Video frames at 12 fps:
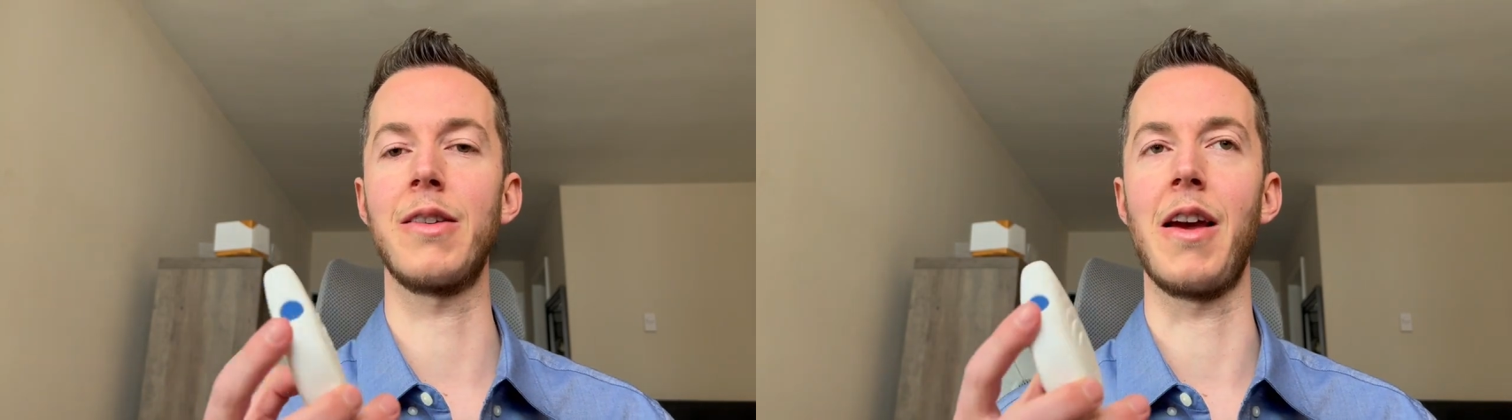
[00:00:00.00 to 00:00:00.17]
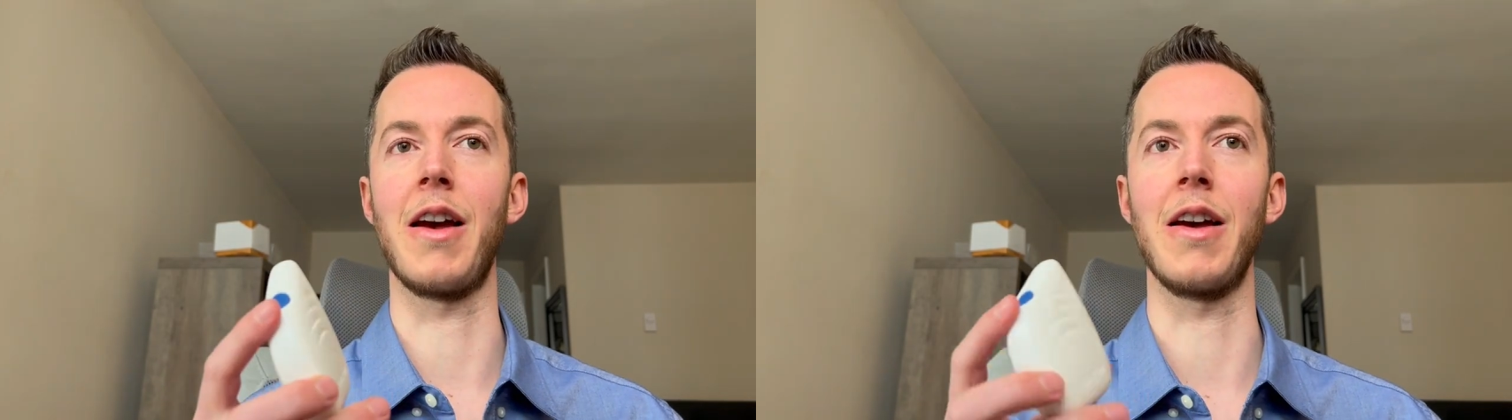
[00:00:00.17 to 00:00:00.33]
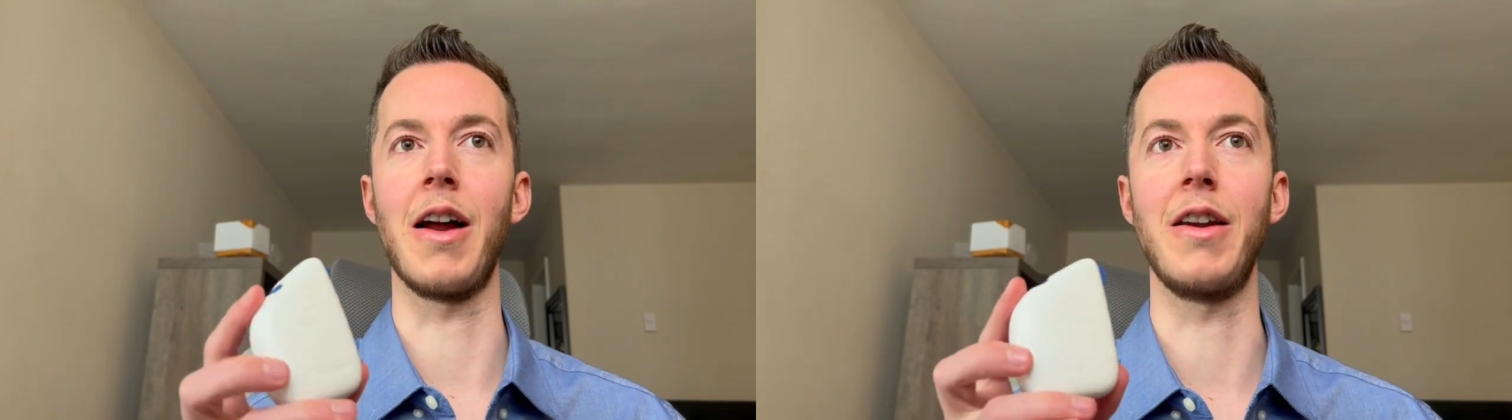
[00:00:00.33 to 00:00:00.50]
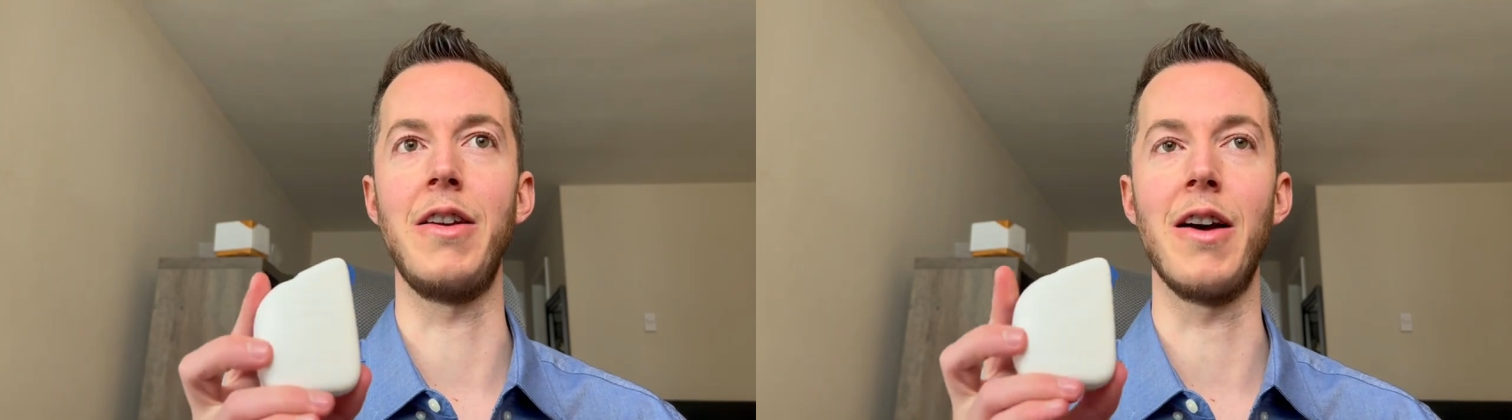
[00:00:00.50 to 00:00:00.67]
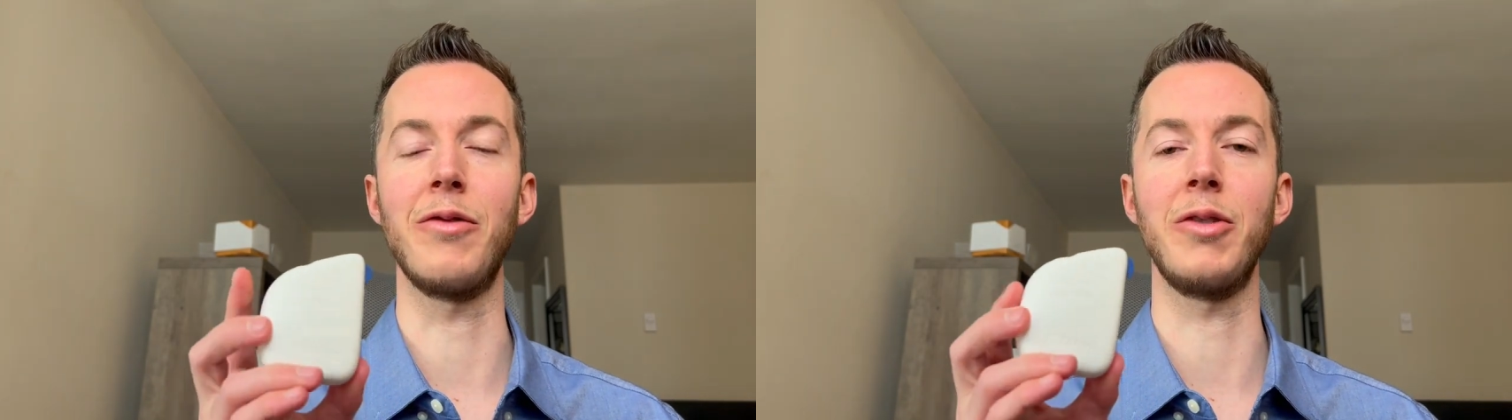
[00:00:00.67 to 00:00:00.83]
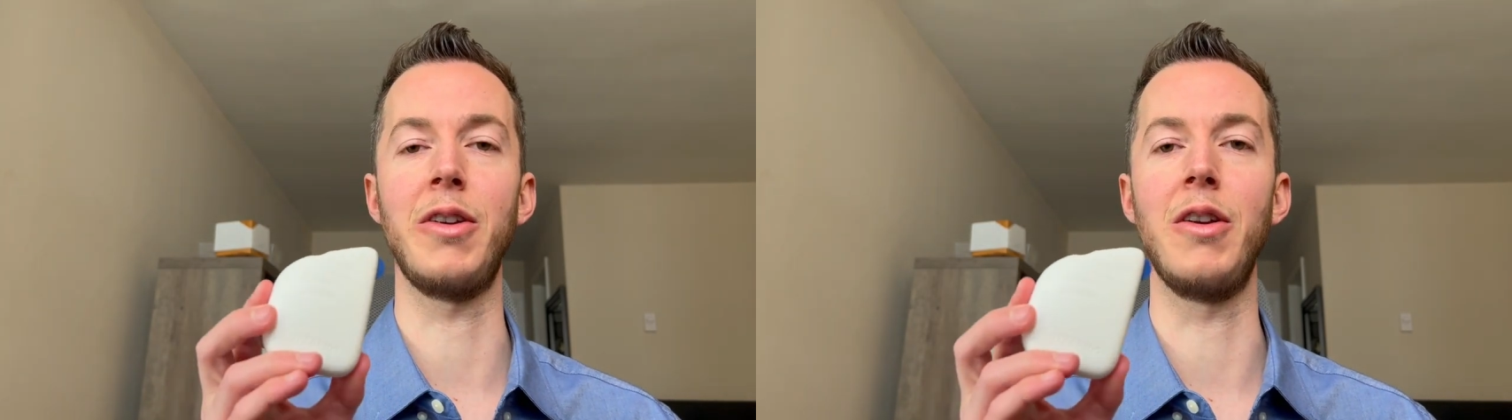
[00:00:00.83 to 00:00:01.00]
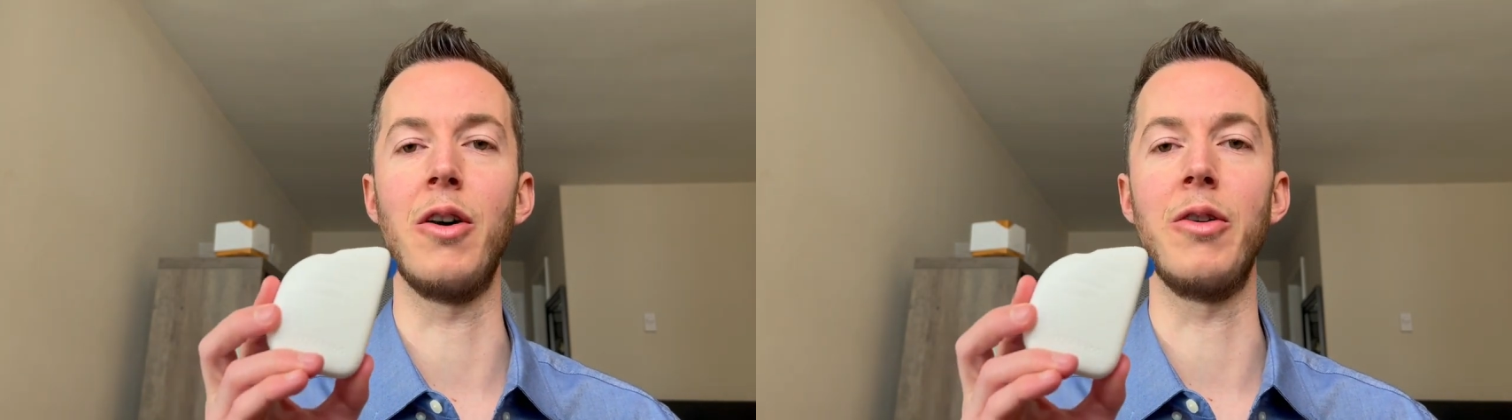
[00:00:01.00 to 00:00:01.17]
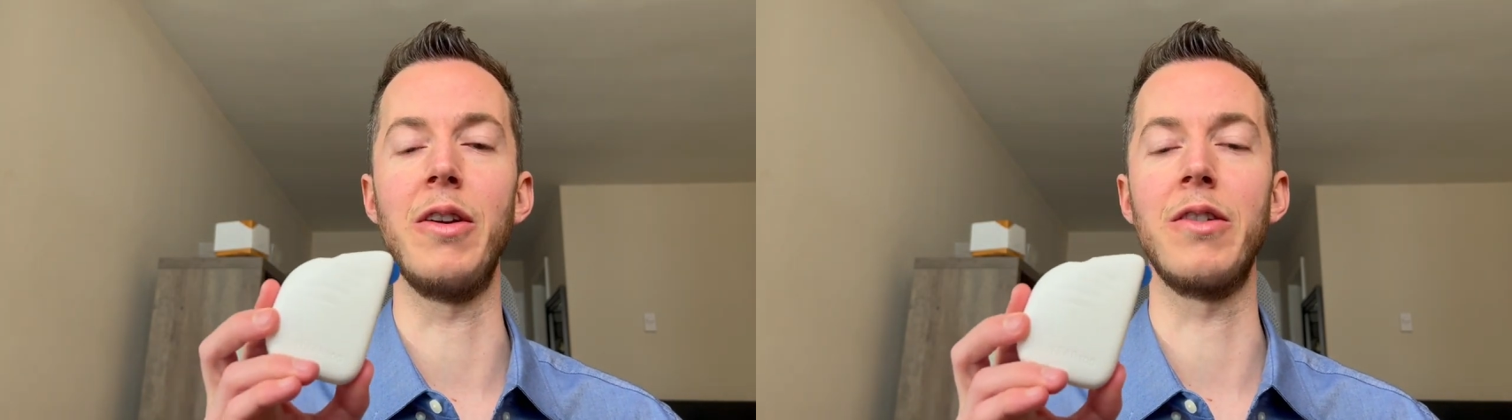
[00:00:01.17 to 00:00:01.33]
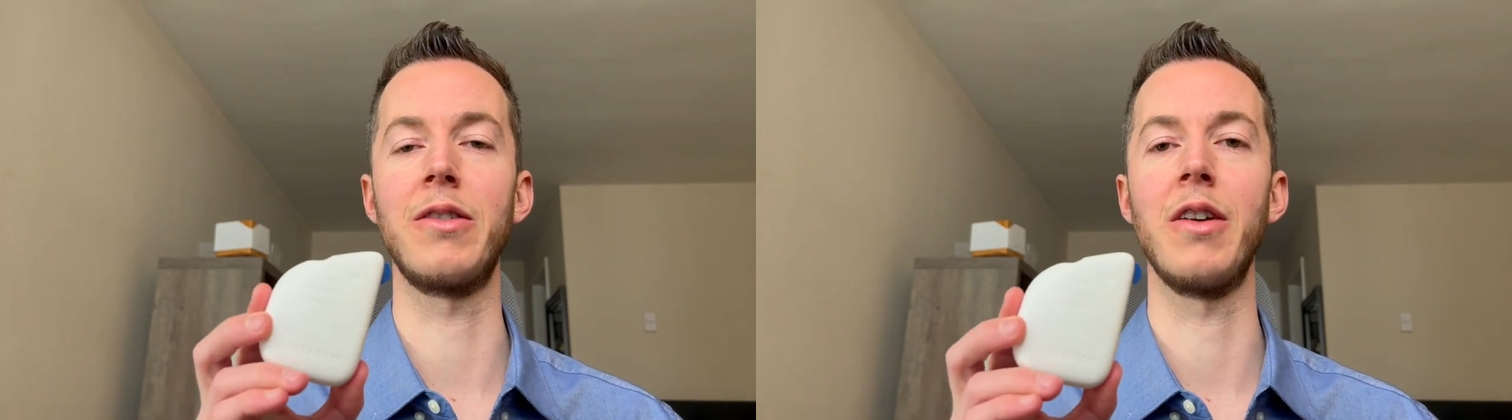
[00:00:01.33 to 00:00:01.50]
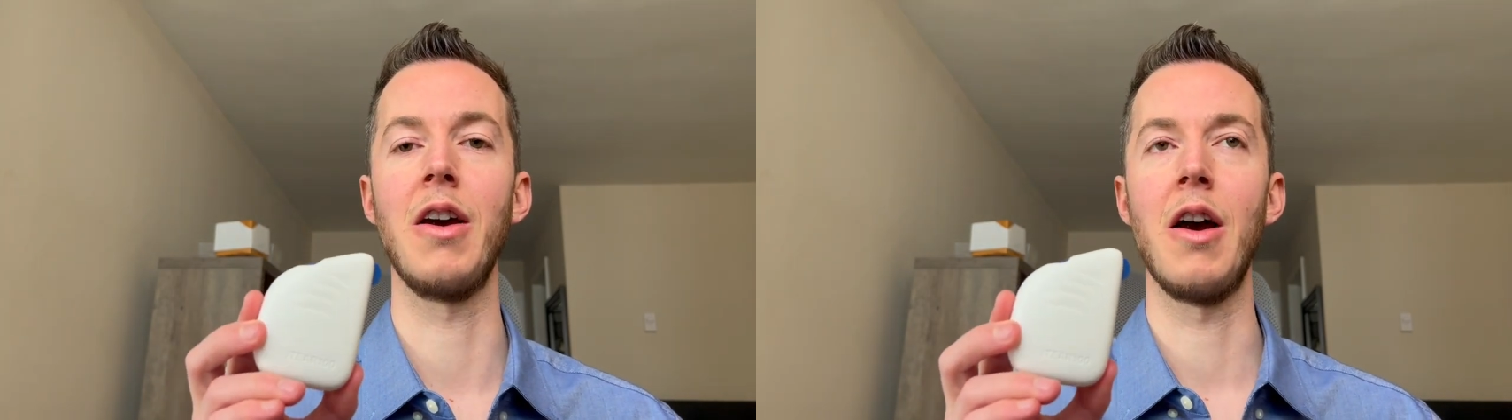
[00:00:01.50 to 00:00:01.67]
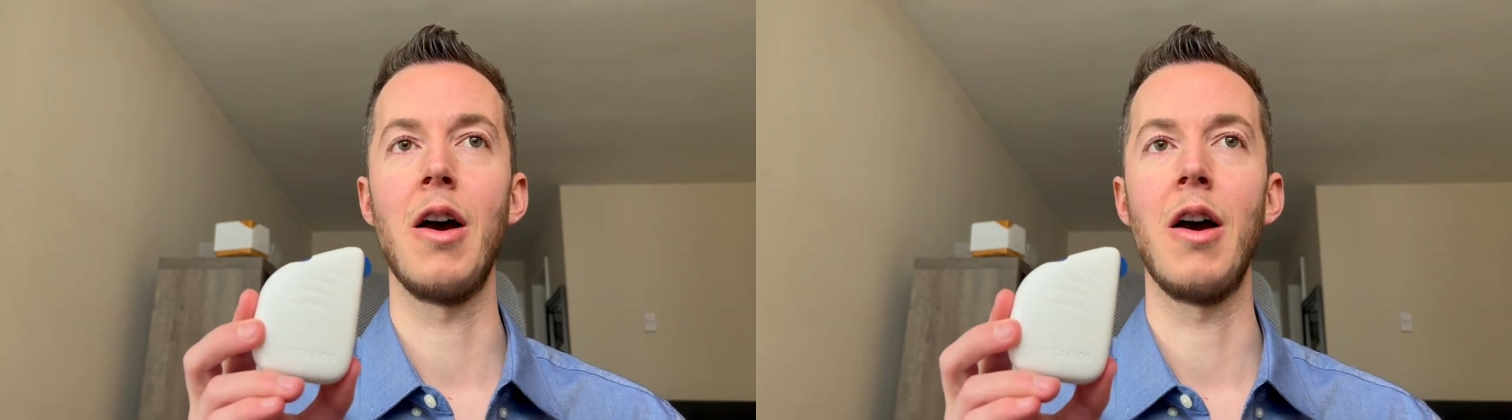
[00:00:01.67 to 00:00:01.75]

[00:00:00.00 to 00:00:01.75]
and I definitely notice